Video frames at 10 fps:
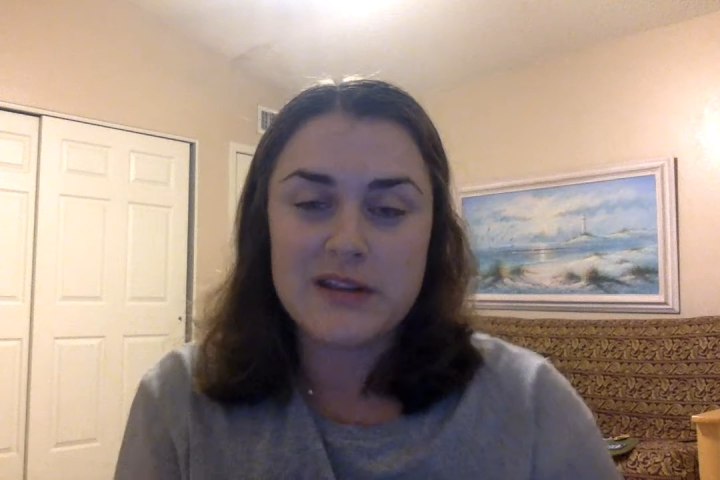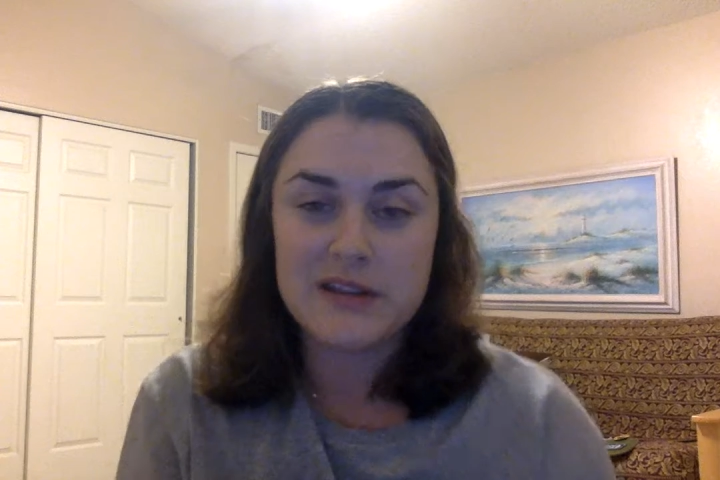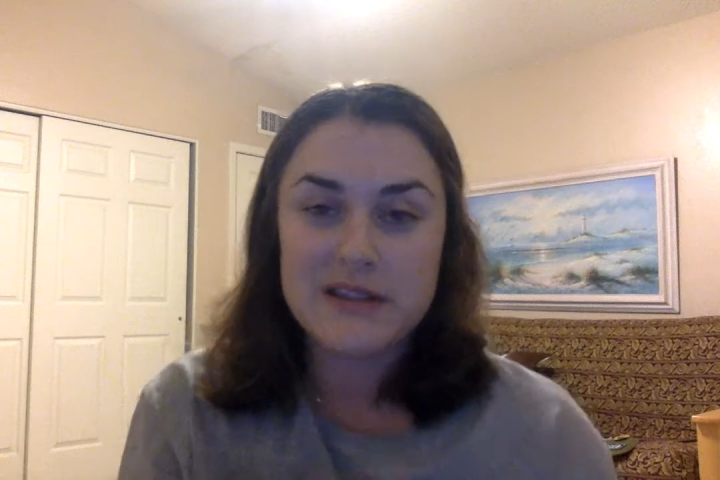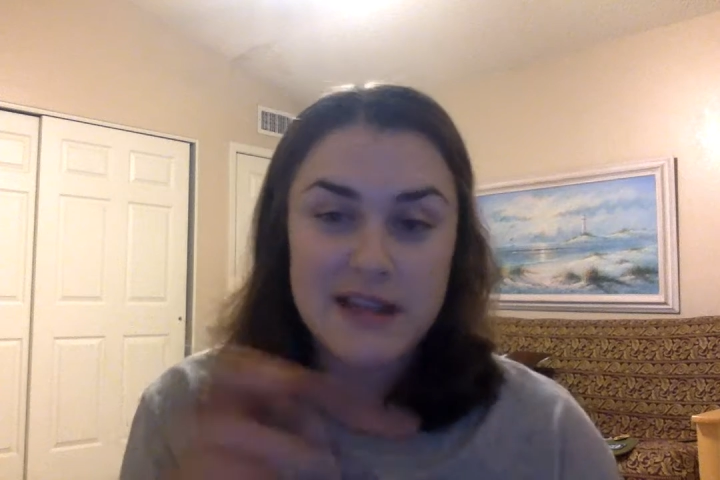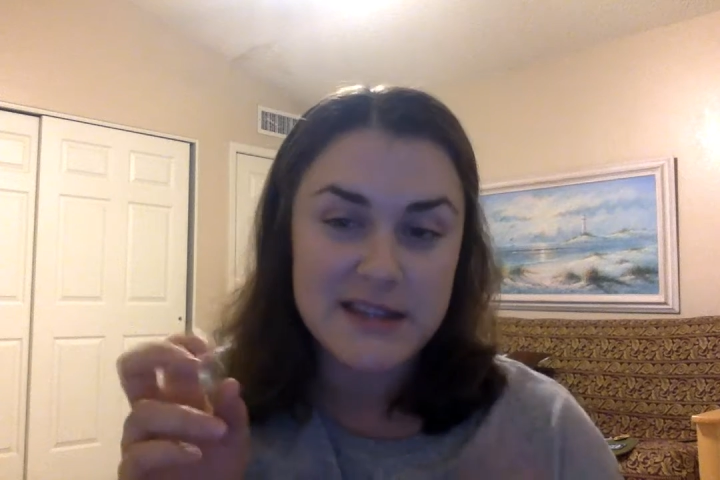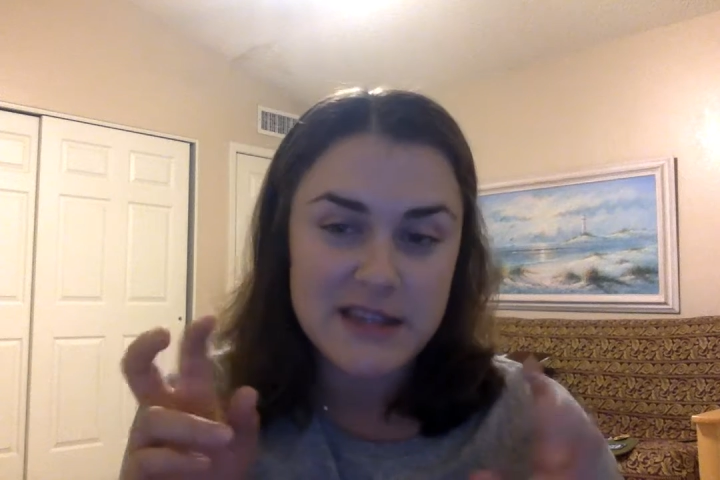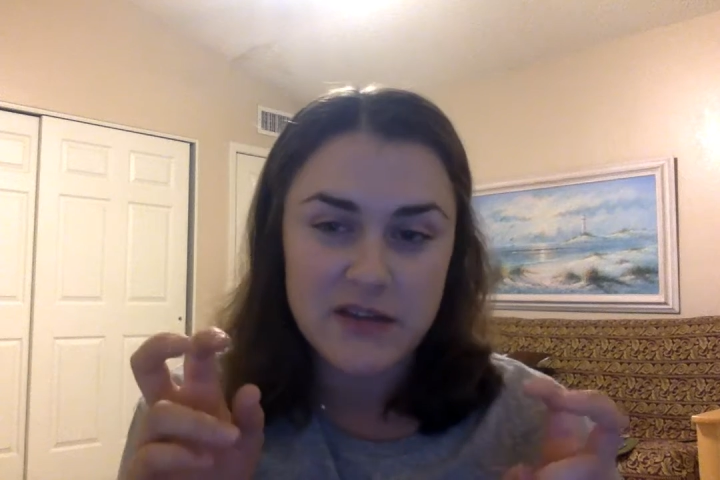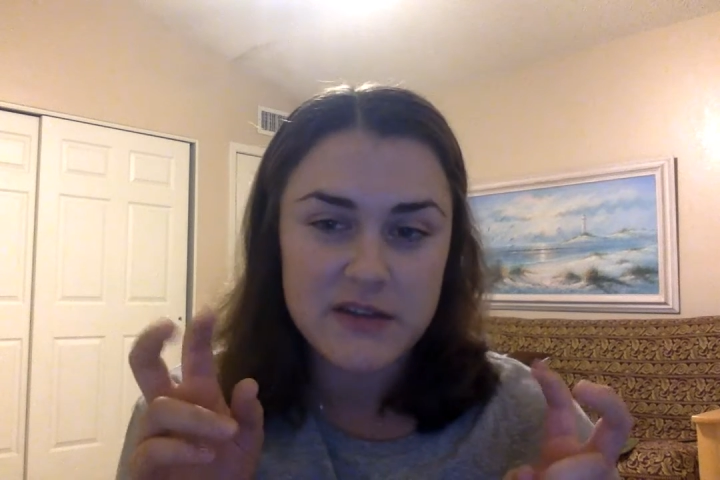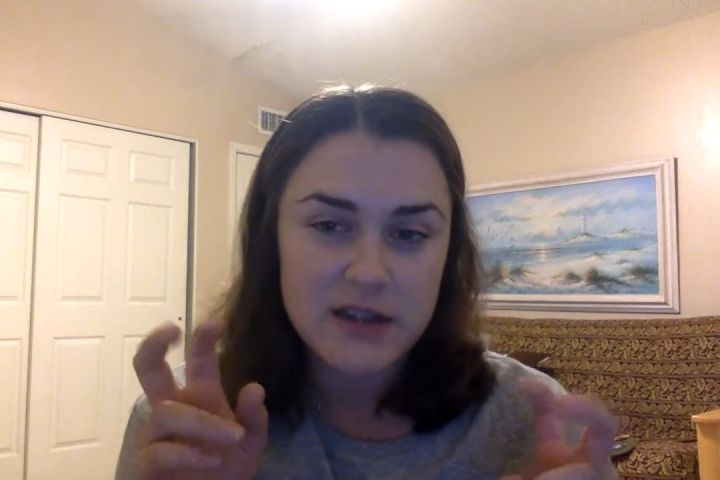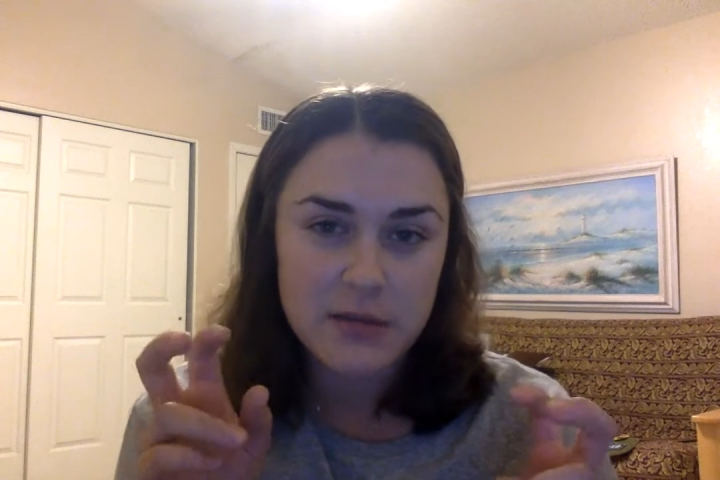it's a
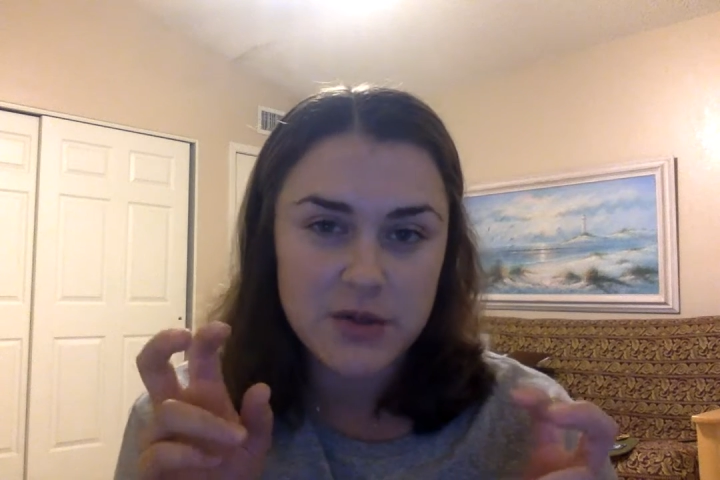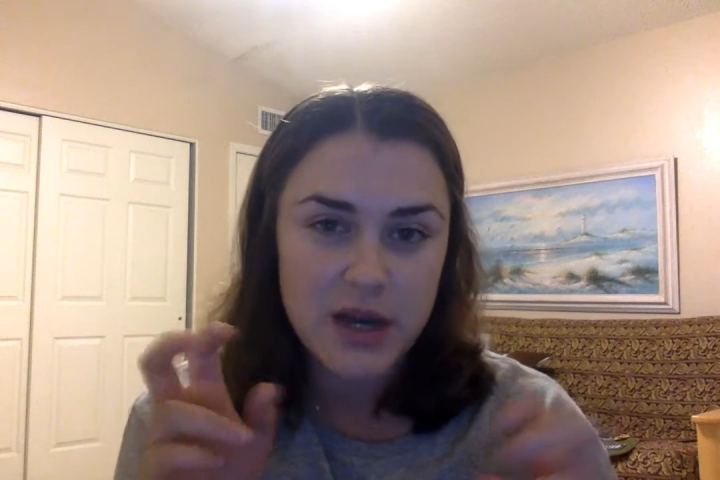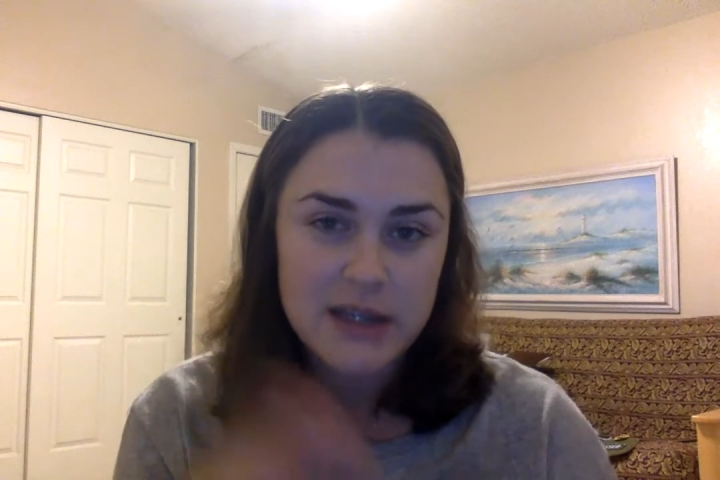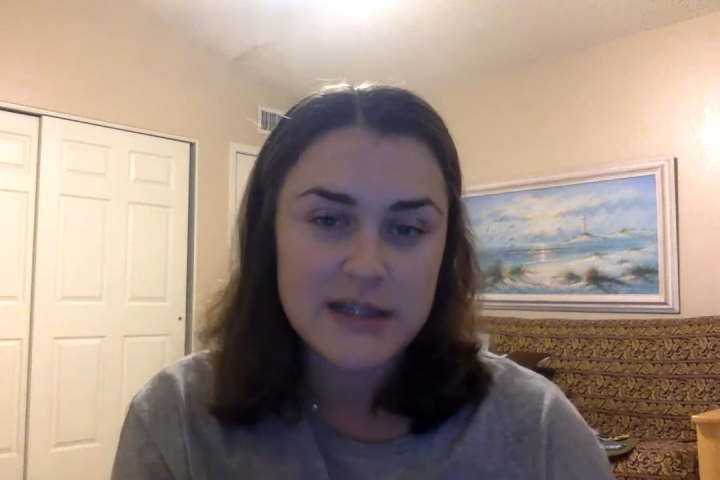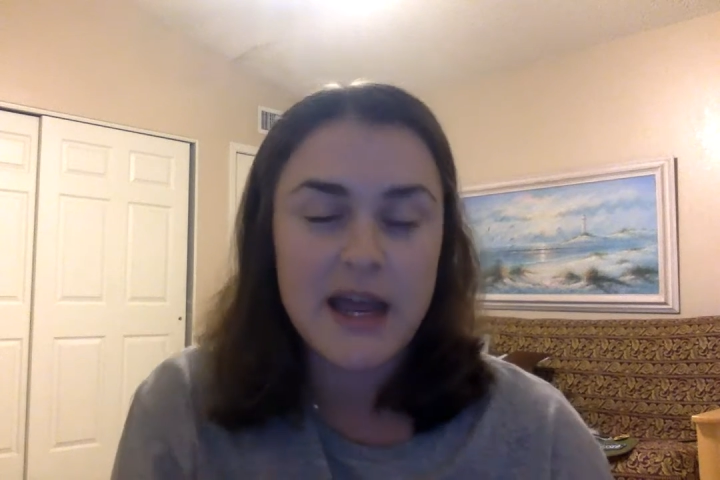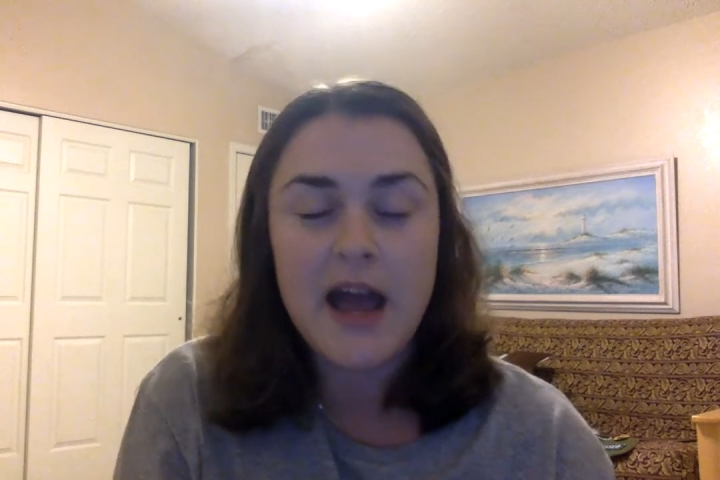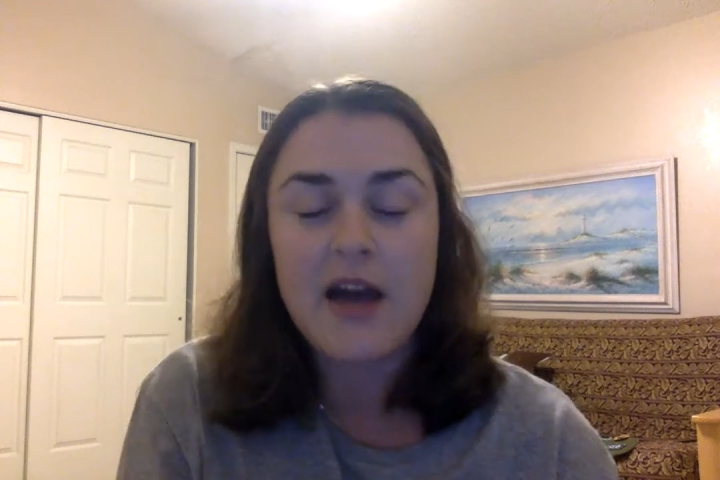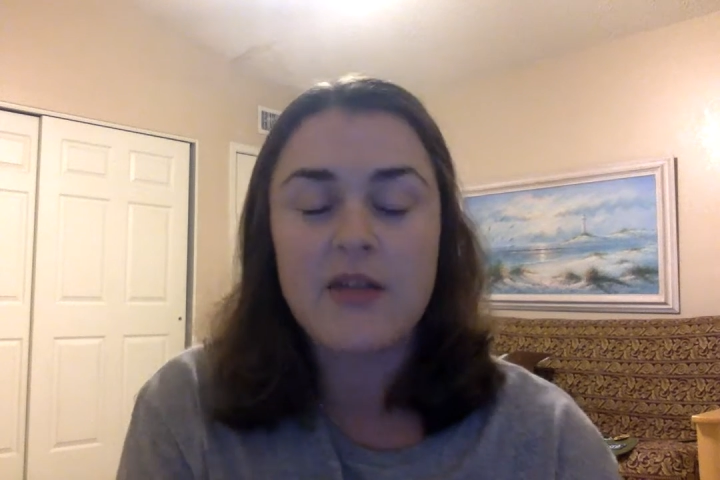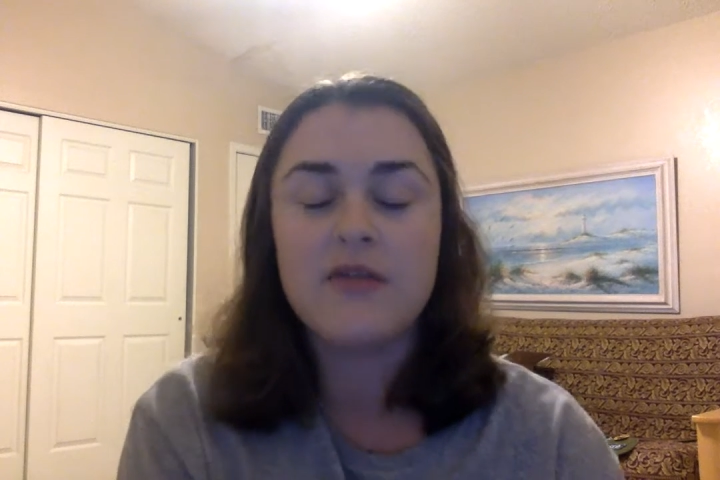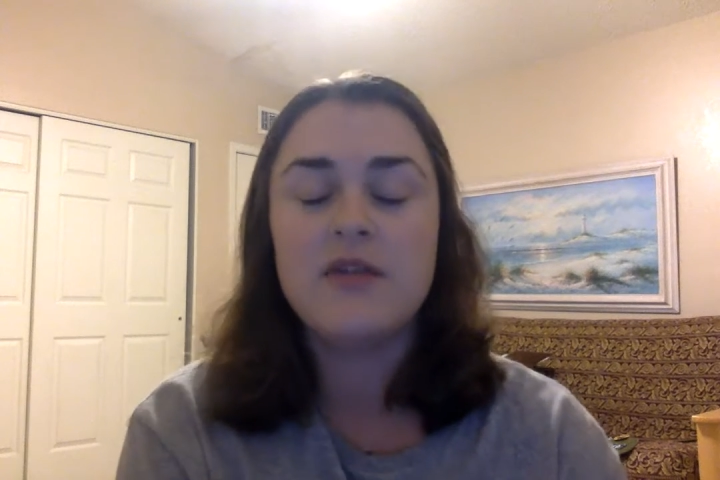sensitive subject to
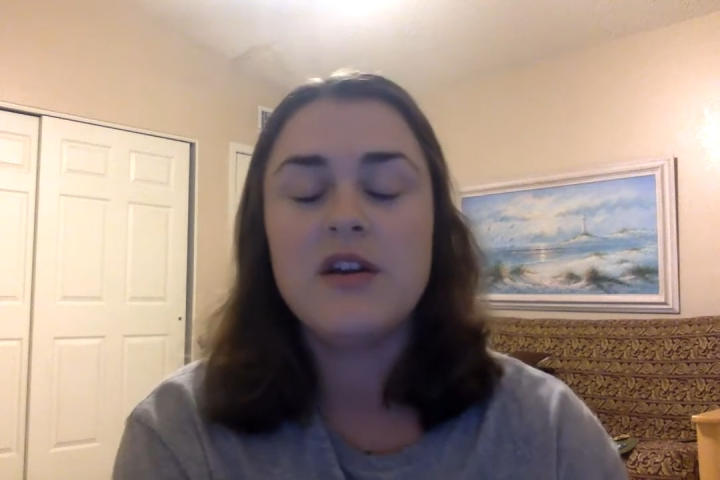have